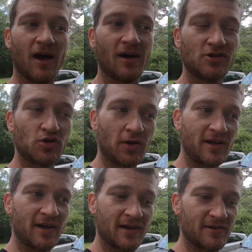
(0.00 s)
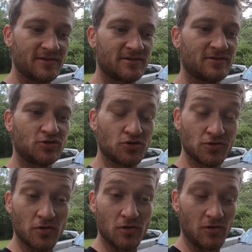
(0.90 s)
shorty headers, true
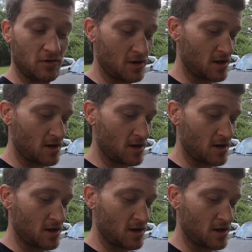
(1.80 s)
dual,